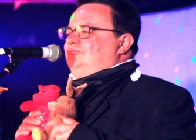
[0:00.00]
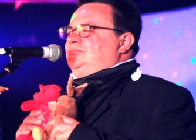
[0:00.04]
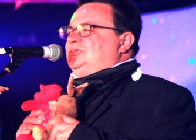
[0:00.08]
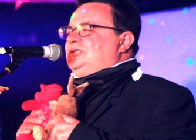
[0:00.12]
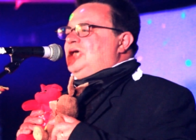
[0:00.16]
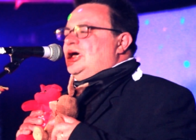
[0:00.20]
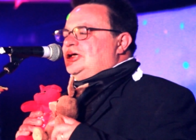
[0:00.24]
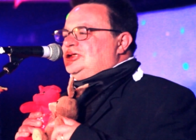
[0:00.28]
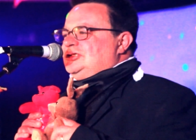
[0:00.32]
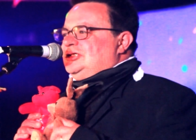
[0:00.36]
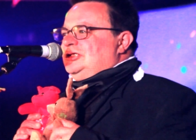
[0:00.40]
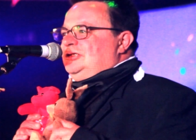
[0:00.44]

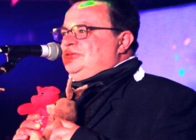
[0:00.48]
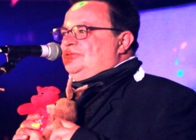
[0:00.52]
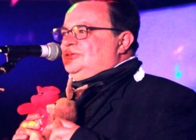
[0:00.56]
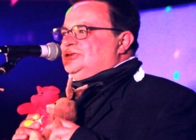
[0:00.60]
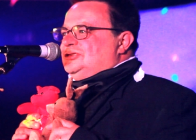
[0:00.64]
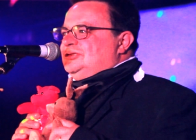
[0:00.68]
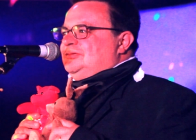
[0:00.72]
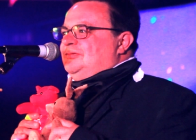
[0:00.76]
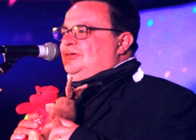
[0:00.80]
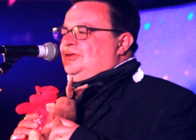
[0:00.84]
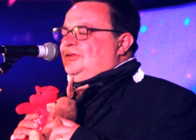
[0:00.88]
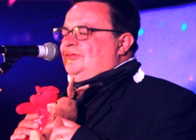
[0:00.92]

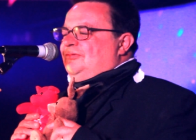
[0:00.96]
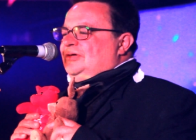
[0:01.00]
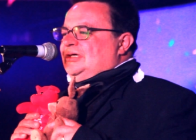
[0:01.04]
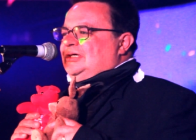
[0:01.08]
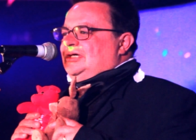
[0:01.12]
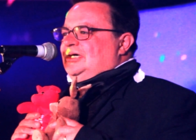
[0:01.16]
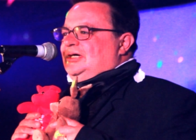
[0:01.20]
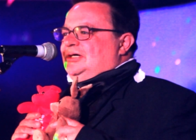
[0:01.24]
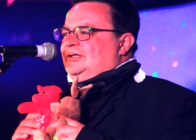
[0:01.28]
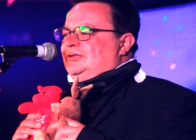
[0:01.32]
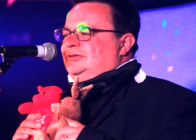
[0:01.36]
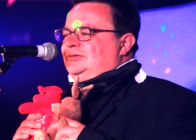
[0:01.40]
sessions with the
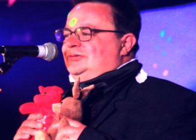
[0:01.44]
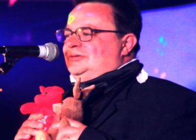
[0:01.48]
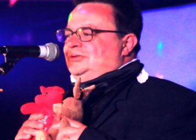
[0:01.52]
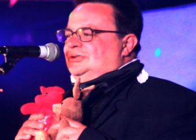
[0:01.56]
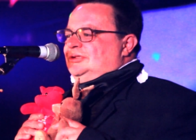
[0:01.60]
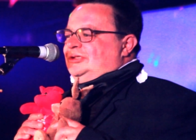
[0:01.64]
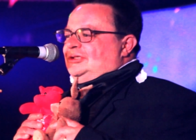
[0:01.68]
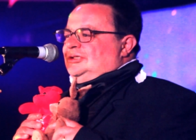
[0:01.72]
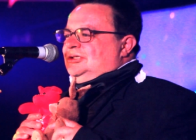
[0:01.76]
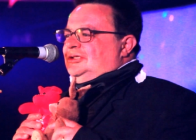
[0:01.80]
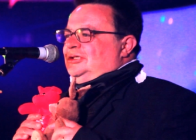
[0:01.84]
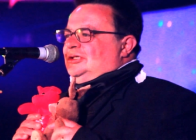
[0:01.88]
vicar.
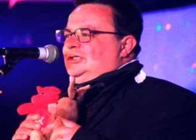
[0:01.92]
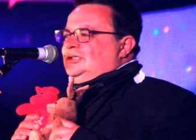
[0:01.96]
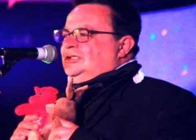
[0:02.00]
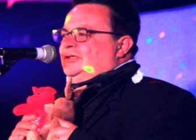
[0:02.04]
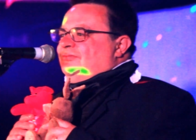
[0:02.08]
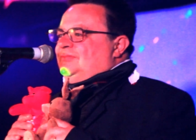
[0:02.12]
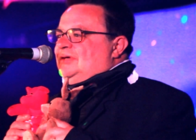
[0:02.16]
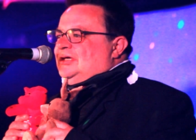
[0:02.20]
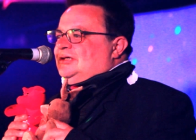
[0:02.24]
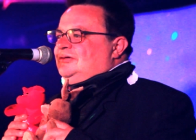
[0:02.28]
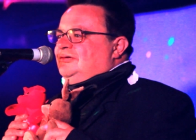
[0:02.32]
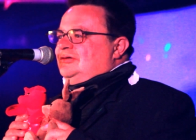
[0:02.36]

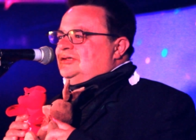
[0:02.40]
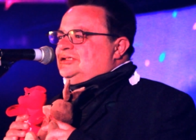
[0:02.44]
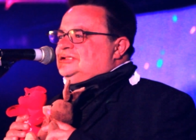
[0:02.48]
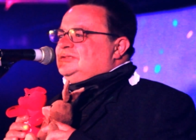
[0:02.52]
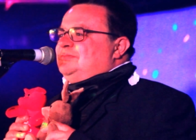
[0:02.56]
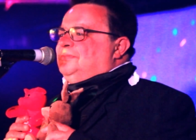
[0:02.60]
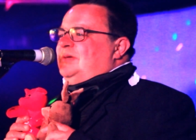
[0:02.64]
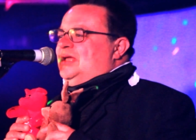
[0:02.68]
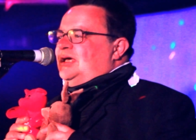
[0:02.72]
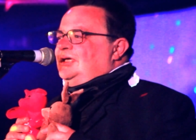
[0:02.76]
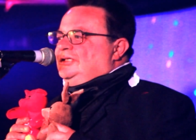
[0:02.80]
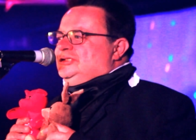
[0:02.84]
The vicar
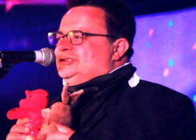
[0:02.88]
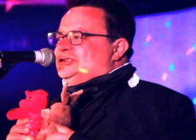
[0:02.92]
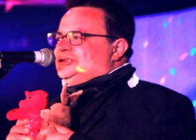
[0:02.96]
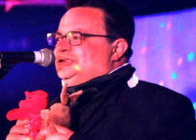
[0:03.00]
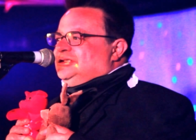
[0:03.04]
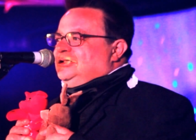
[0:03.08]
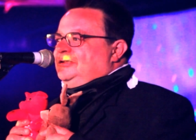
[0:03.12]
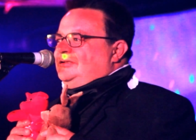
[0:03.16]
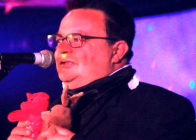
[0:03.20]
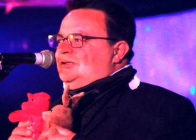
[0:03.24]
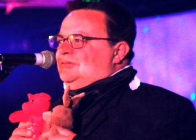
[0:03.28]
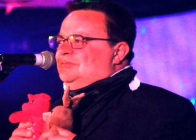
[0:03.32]
explains
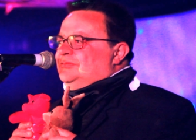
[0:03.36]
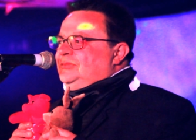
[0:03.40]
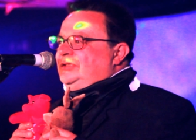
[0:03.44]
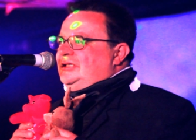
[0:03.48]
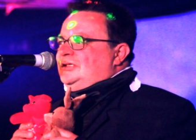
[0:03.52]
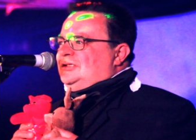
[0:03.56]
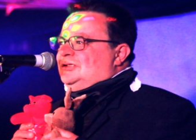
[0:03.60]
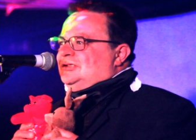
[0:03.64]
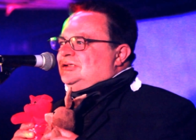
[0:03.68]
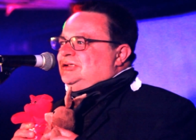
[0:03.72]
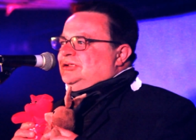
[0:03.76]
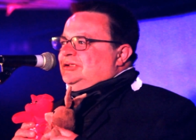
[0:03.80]
to them
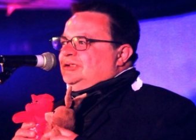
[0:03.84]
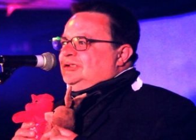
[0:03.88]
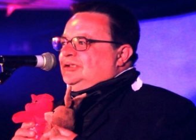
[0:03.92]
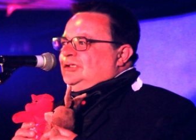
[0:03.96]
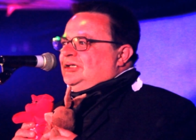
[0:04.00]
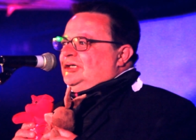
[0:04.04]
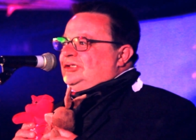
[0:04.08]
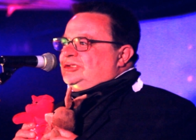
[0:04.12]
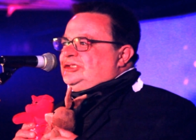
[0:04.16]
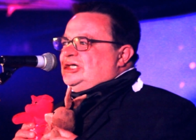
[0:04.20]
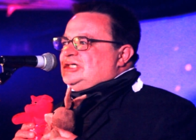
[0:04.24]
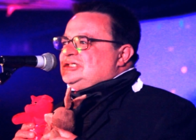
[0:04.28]
that
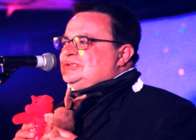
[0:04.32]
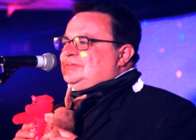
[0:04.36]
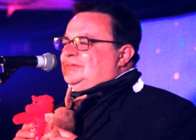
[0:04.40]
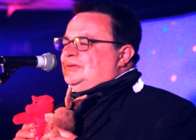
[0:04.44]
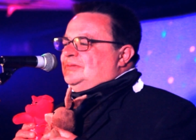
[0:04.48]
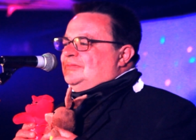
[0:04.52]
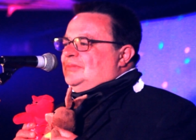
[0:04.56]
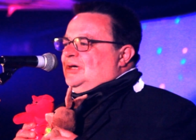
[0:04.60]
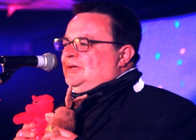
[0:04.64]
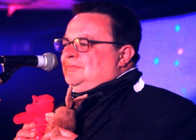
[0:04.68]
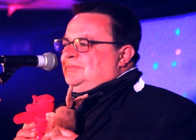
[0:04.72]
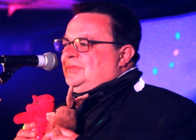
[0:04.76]

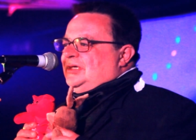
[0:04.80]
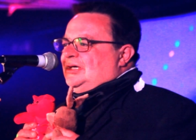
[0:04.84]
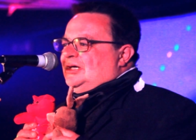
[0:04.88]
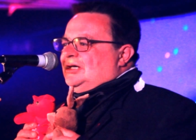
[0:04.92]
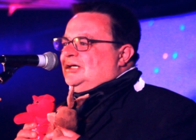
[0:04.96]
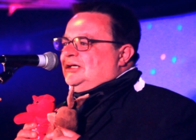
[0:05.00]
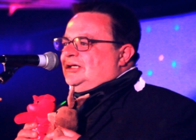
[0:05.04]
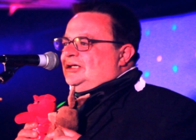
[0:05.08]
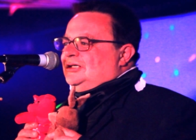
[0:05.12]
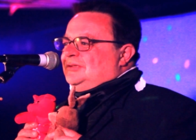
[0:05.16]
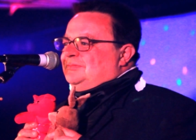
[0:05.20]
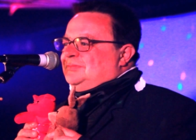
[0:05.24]
adjustment might be
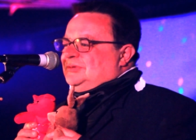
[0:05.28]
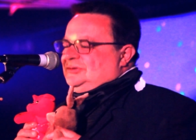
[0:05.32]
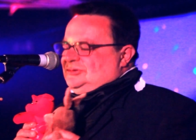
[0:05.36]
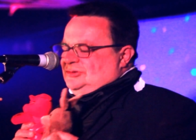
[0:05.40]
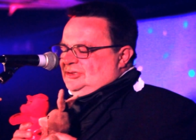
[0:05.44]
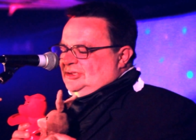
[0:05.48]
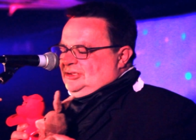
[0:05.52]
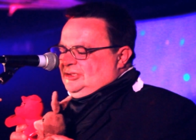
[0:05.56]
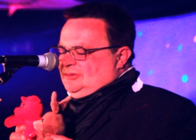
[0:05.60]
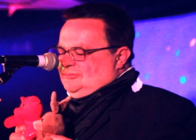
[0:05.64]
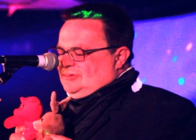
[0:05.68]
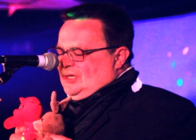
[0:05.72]
hard
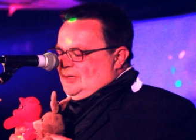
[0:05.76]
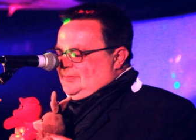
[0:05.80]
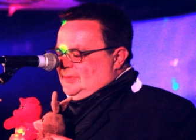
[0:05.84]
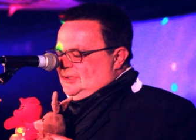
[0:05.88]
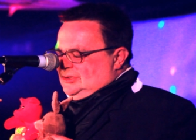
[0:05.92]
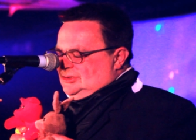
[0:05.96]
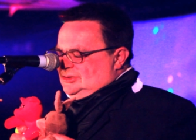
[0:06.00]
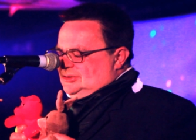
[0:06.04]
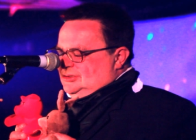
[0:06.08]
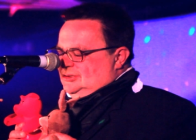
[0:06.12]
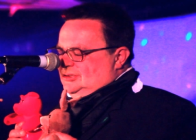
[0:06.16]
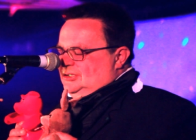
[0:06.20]
between a
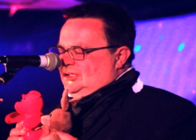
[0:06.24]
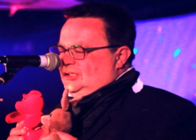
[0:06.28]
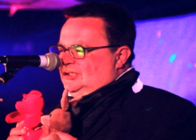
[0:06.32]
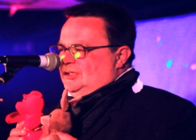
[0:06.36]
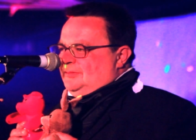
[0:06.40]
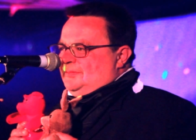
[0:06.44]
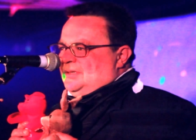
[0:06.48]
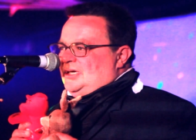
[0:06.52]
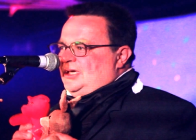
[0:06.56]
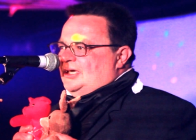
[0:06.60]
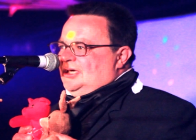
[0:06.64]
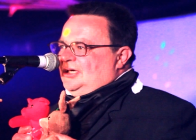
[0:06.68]
rabbit and
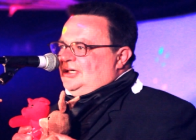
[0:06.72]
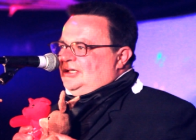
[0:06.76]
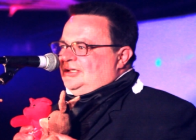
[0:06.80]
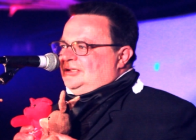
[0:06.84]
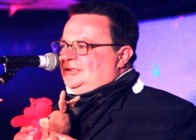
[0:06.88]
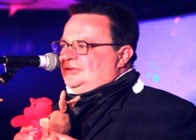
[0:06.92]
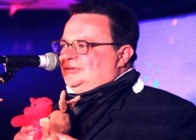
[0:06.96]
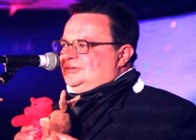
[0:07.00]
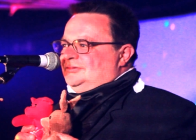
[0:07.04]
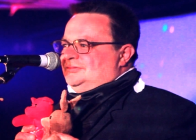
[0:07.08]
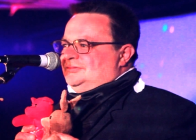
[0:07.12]
a bear.